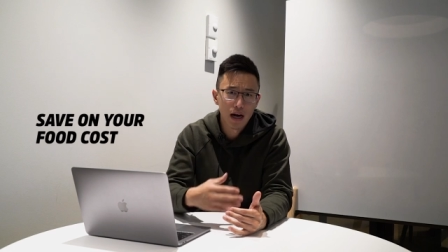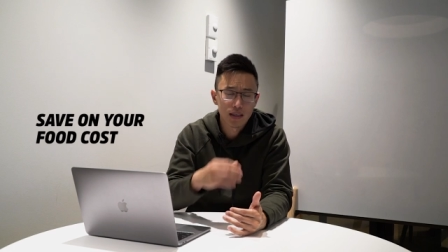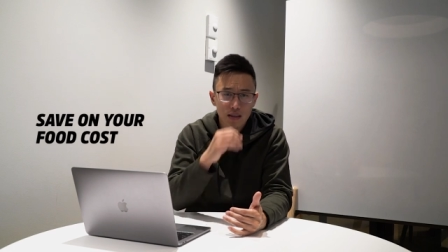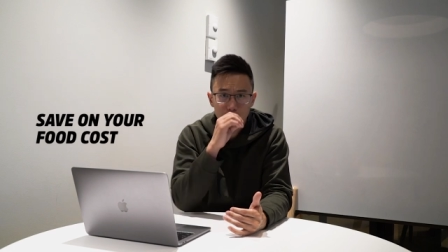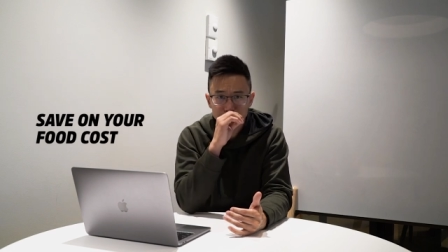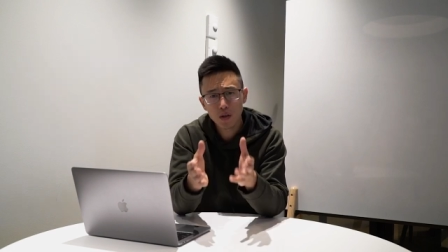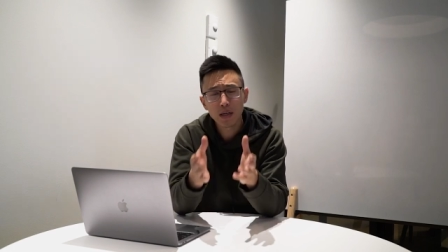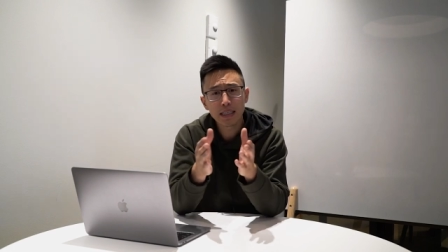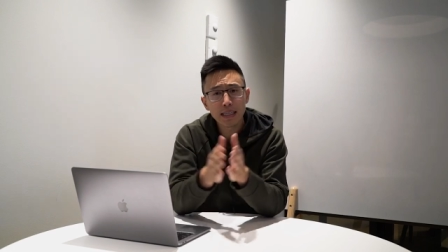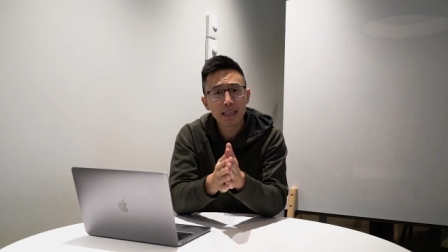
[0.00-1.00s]
us. So
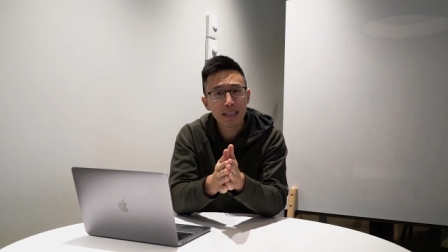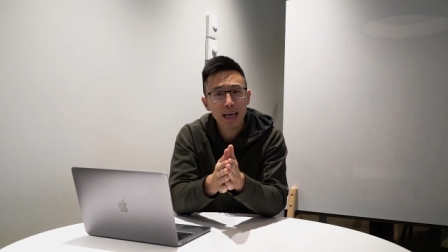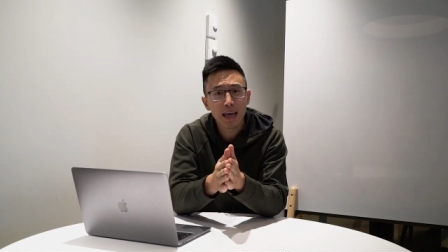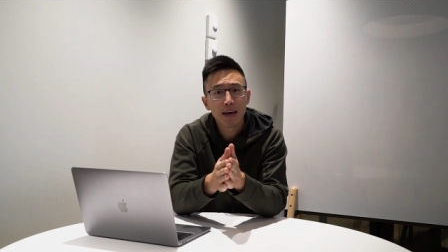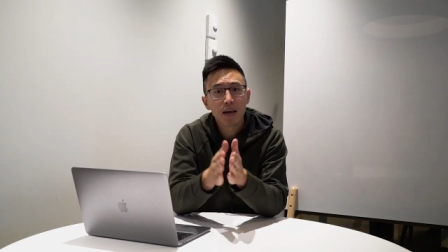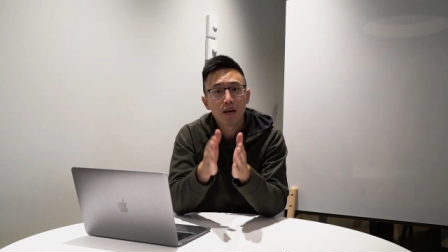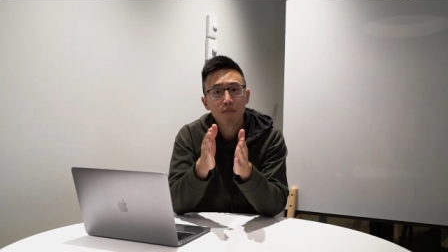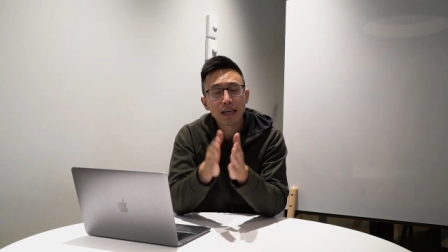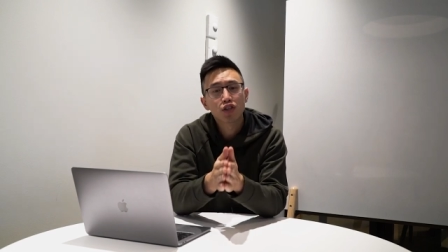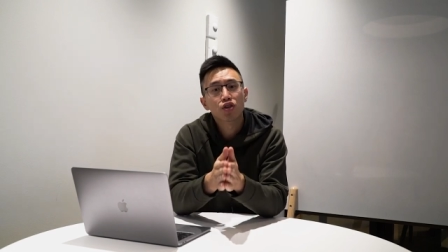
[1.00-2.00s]
at the end of the day,
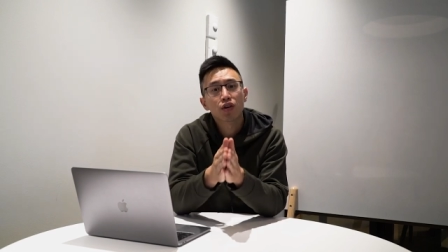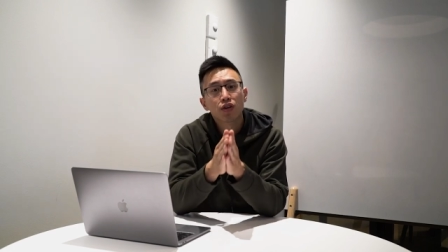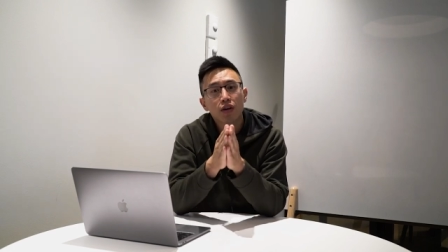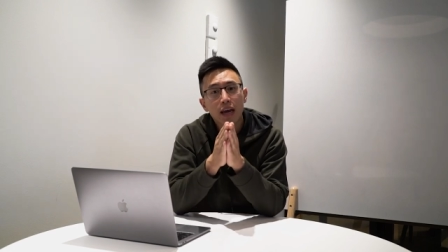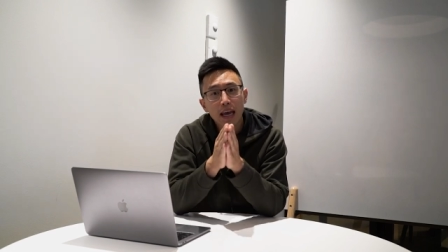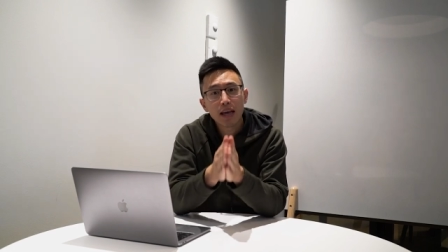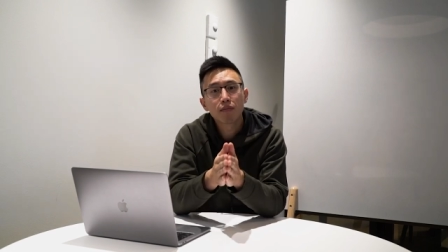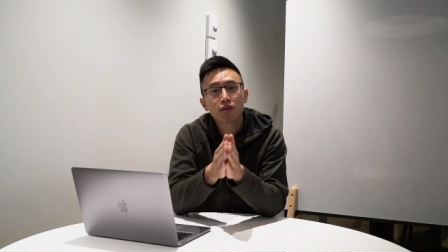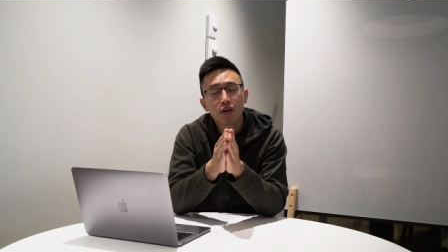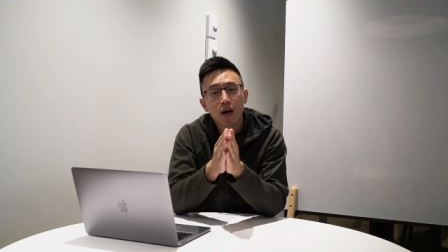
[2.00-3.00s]
make sure you're
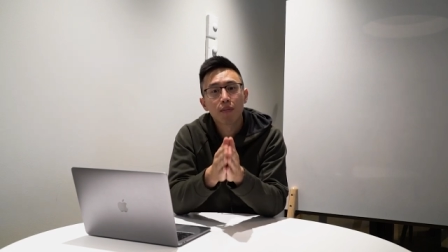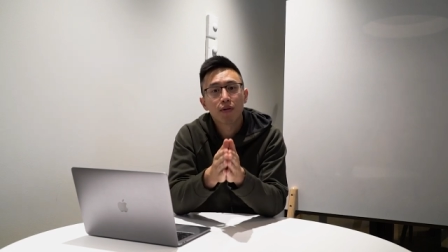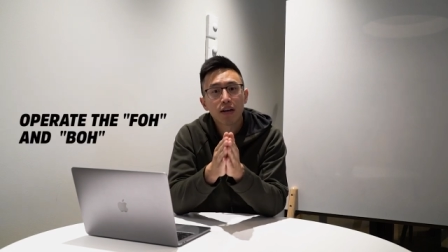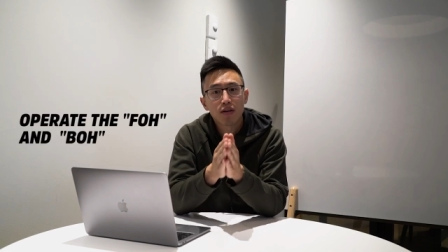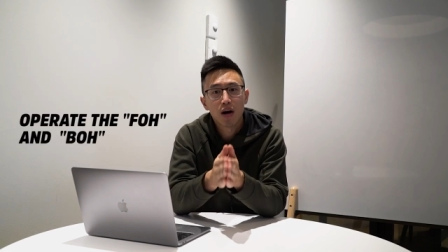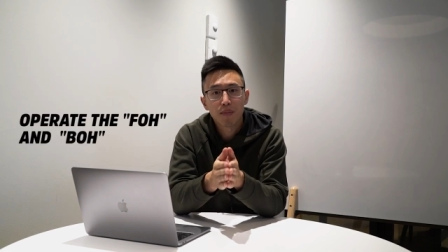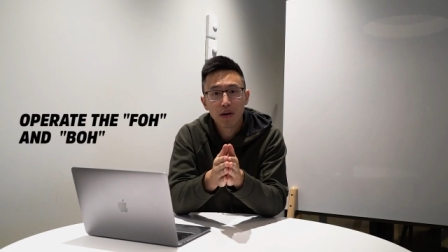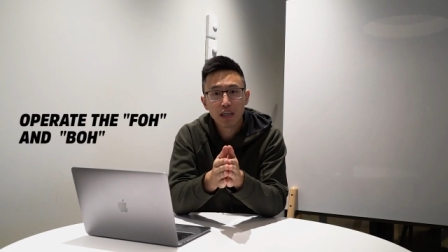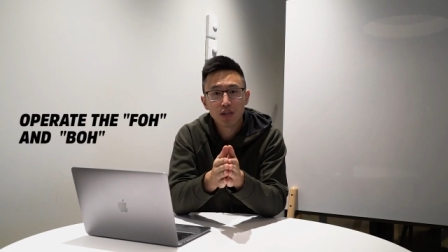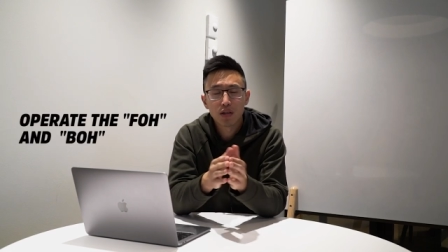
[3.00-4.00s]
able to operate the
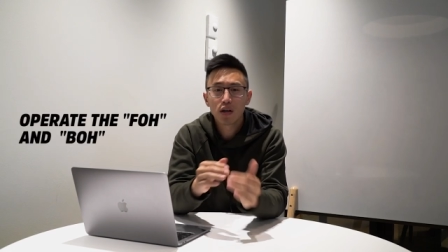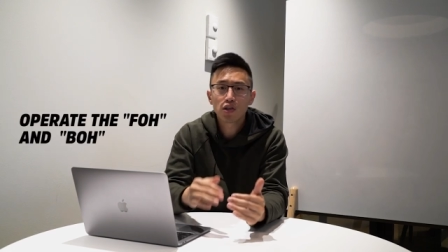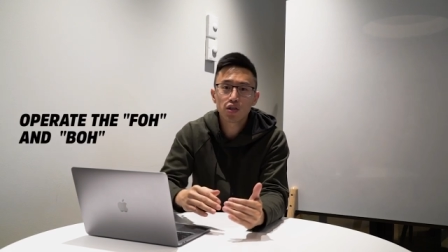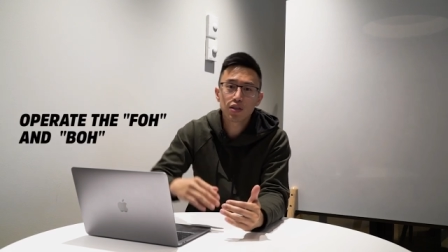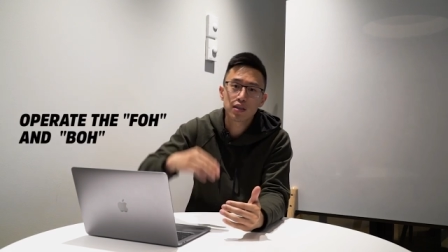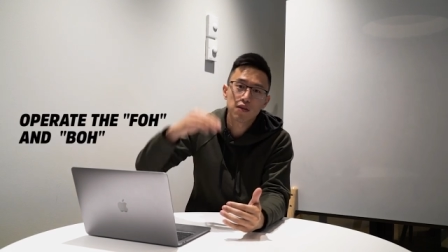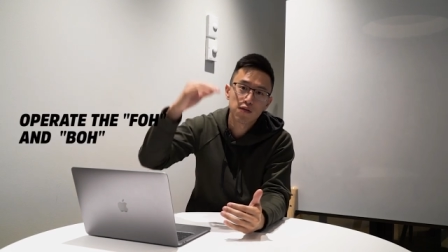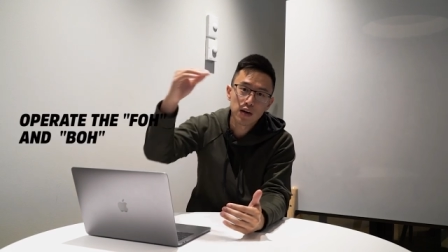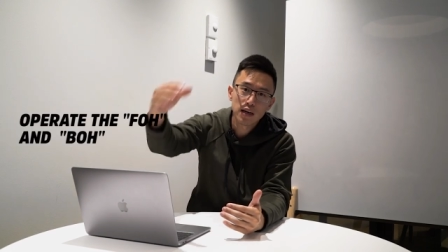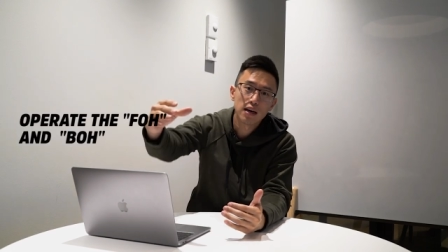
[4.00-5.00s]
operation, not just in the
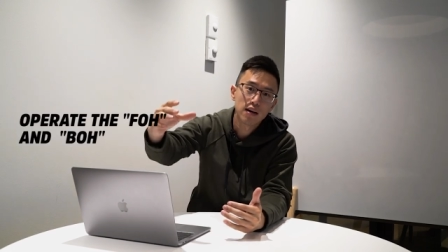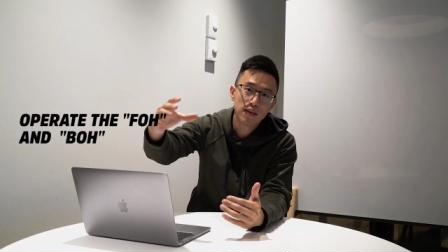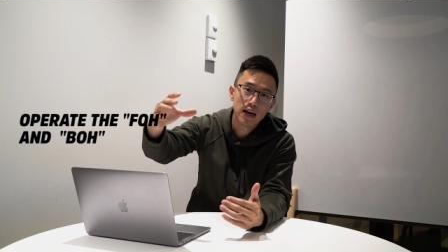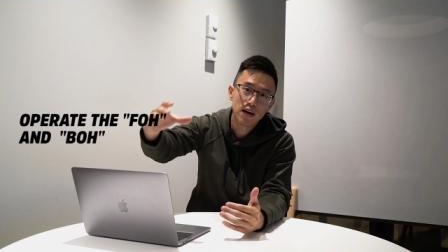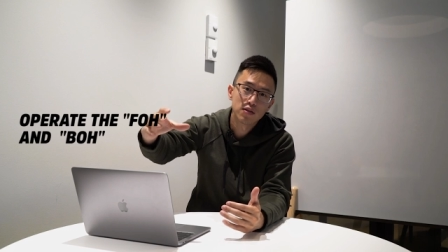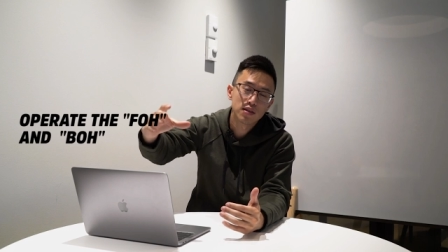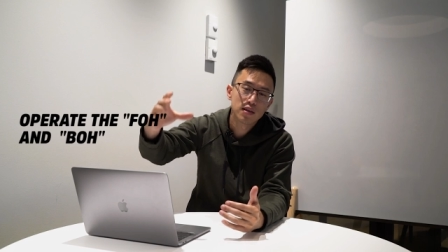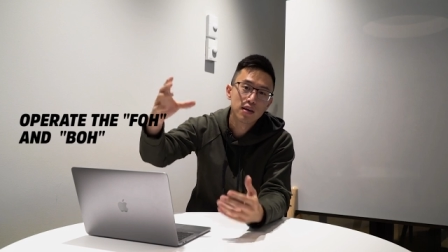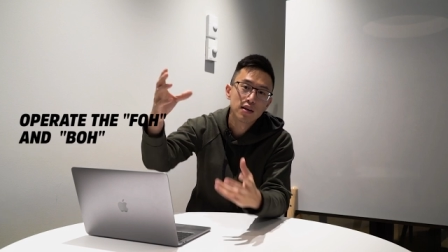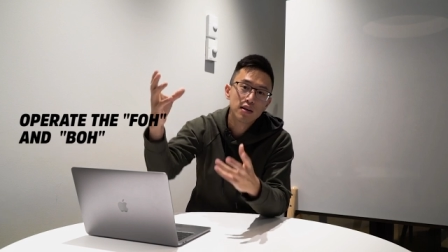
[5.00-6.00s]
front of the
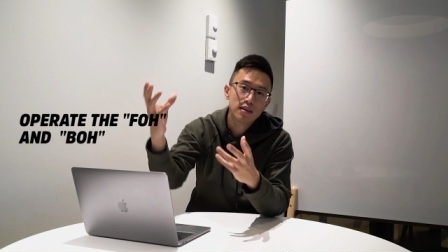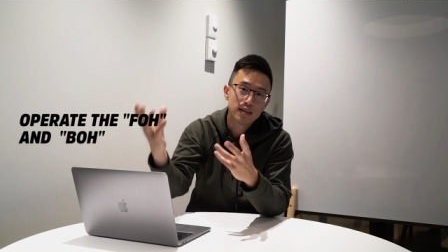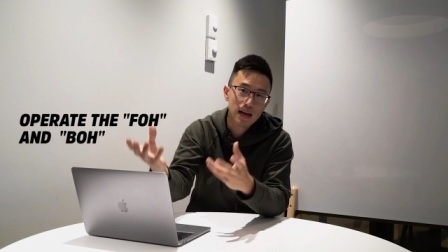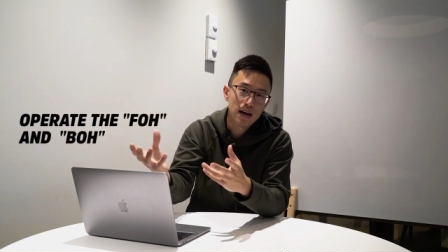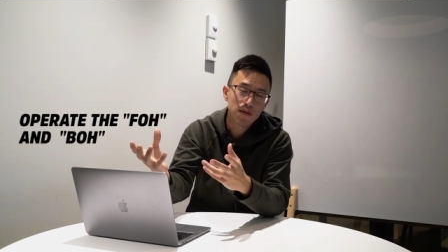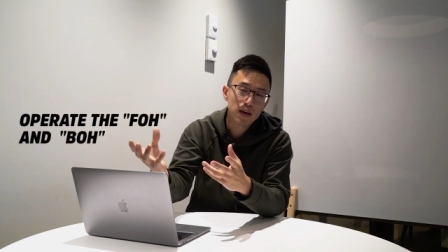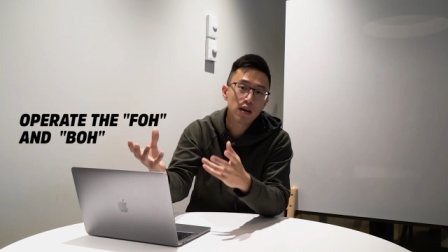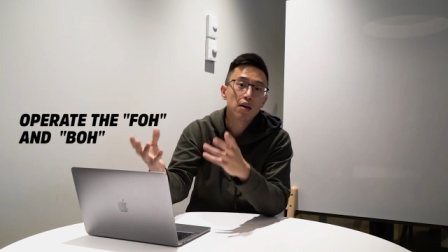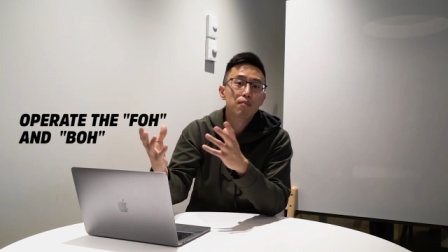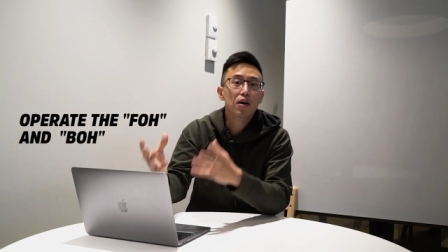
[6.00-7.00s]
house
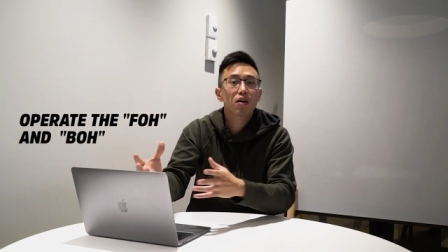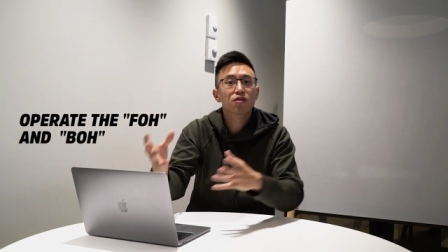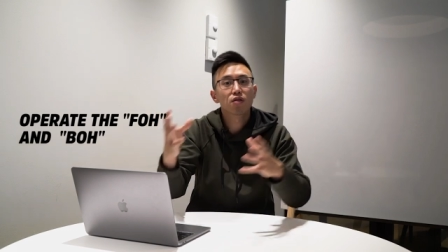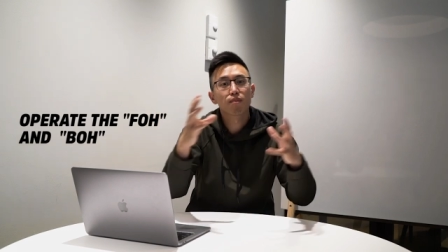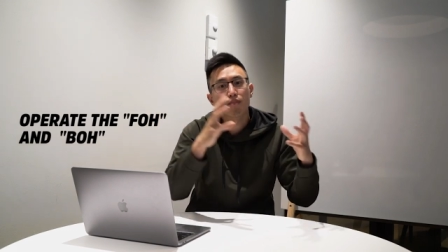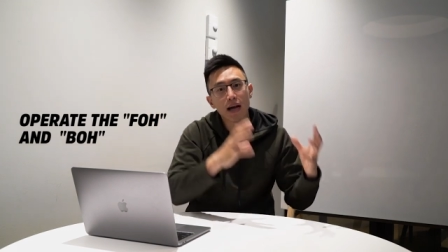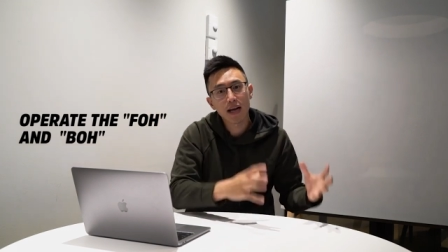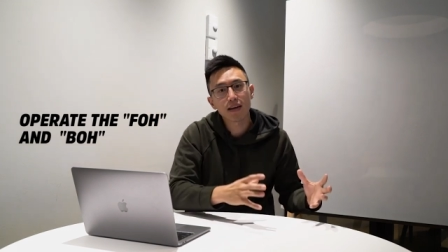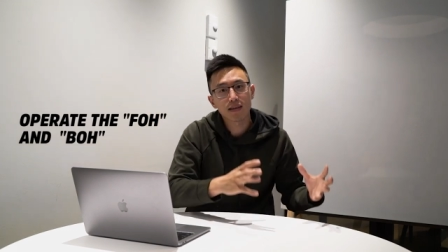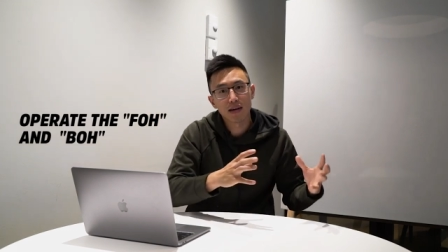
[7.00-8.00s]
staffing, but also
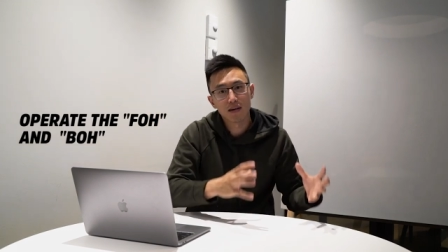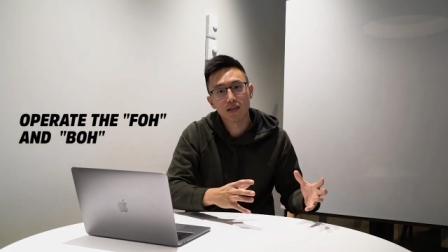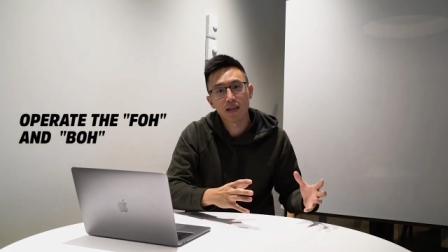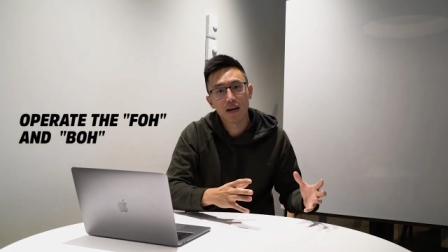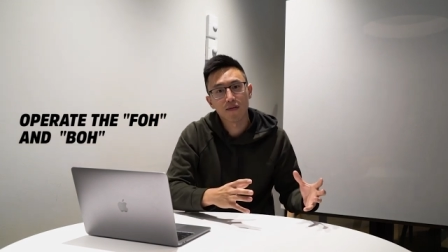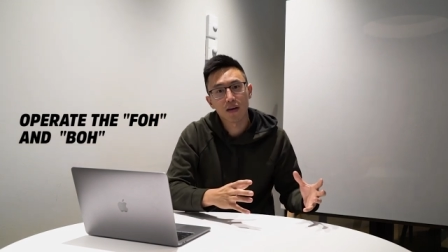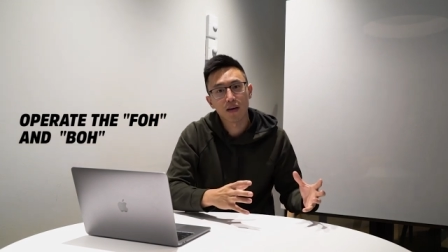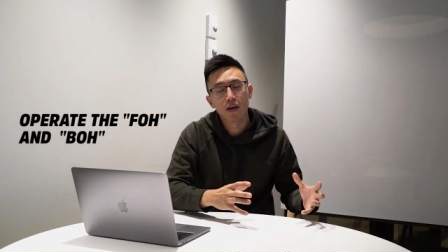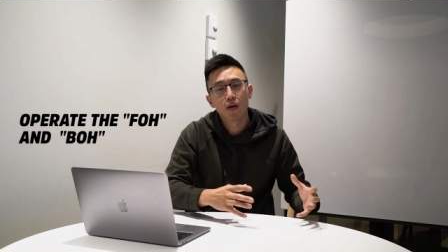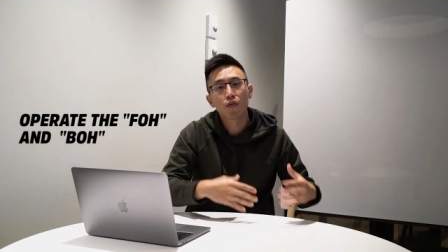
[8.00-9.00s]
back of the house staffing.